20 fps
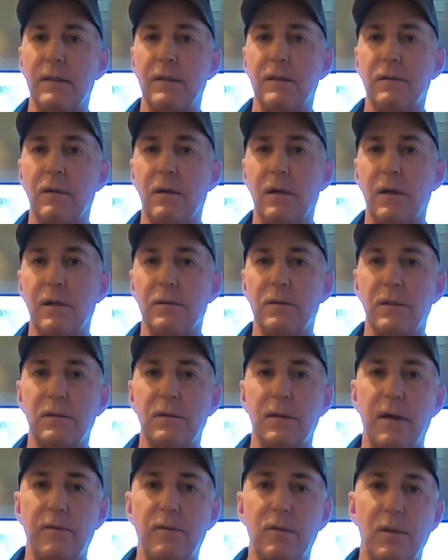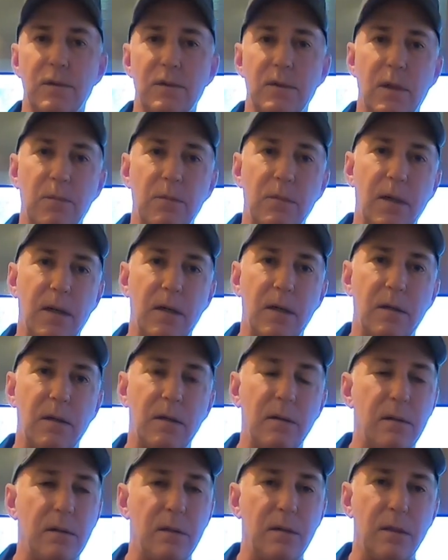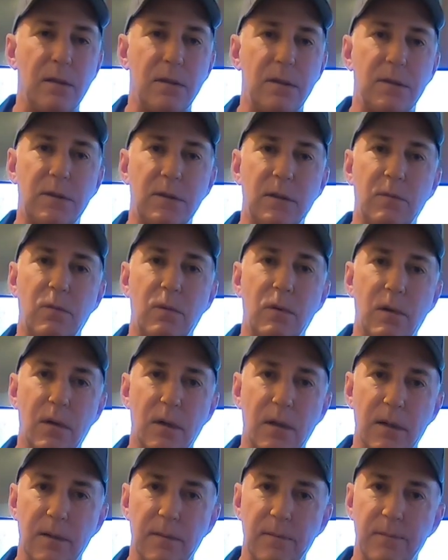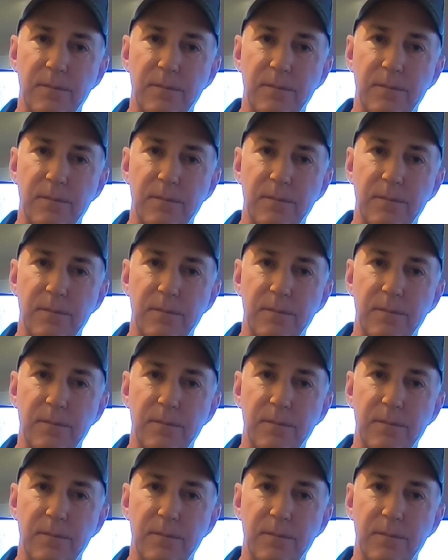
As long as the software is updated, it should work.